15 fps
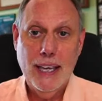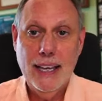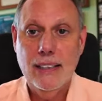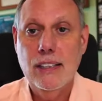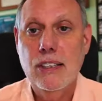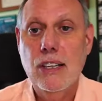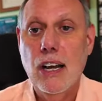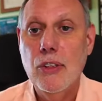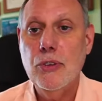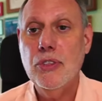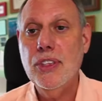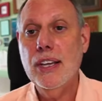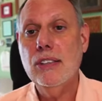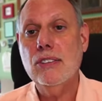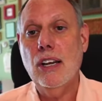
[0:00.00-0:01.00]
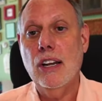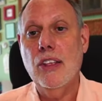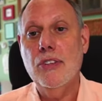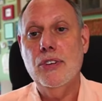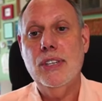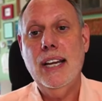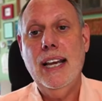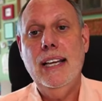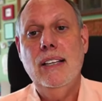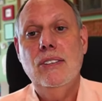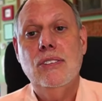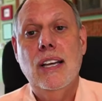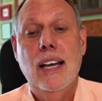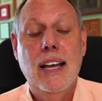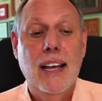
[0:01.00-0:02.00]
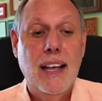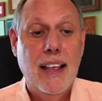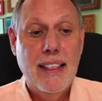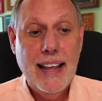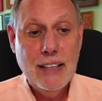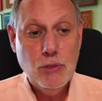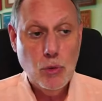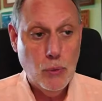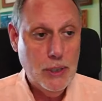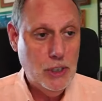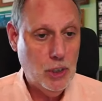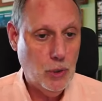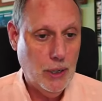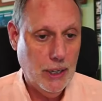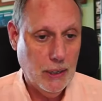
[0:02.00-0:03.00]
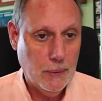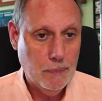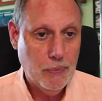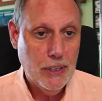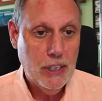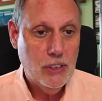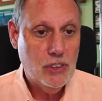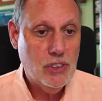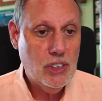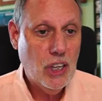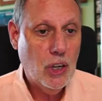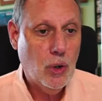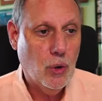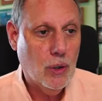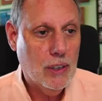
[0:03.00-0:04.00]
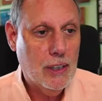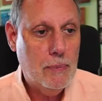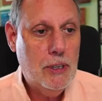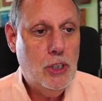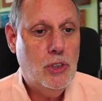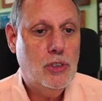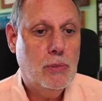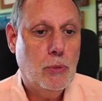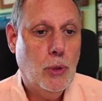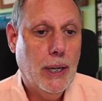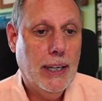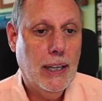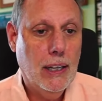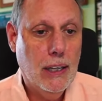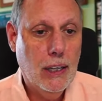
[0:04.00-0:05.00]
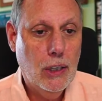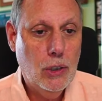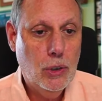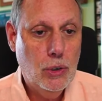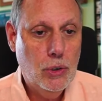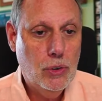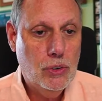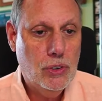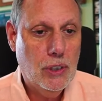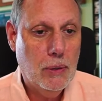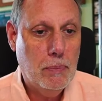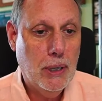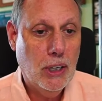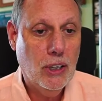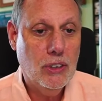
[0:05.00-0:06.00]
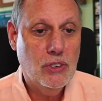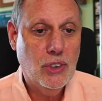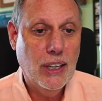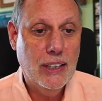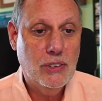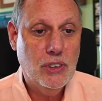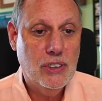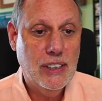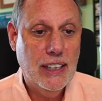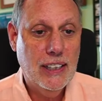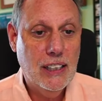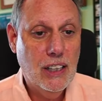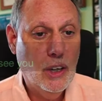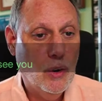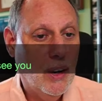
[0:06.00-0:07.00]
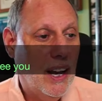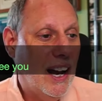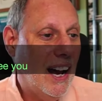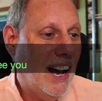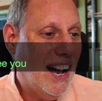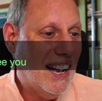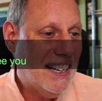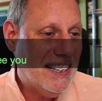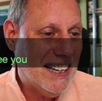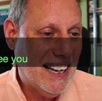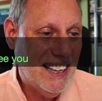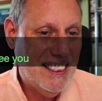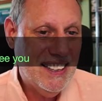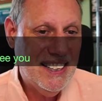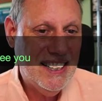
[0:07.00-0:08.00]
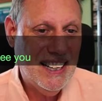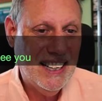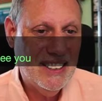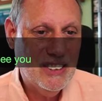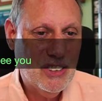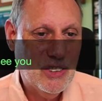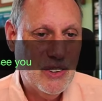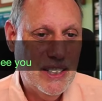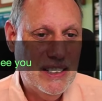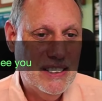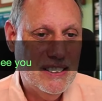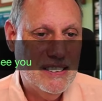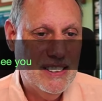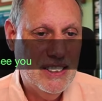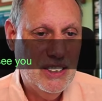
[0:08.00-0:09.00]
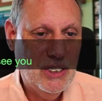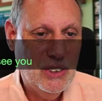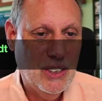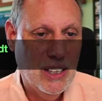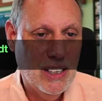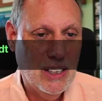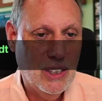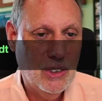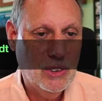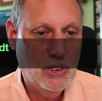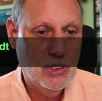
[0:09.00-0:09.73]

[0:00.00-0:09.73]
be getting into other things on other days. That's what we do here. So let me do some quick hellos because you guys were saying hello. Hi, Nathan. It's great to see you. Hello,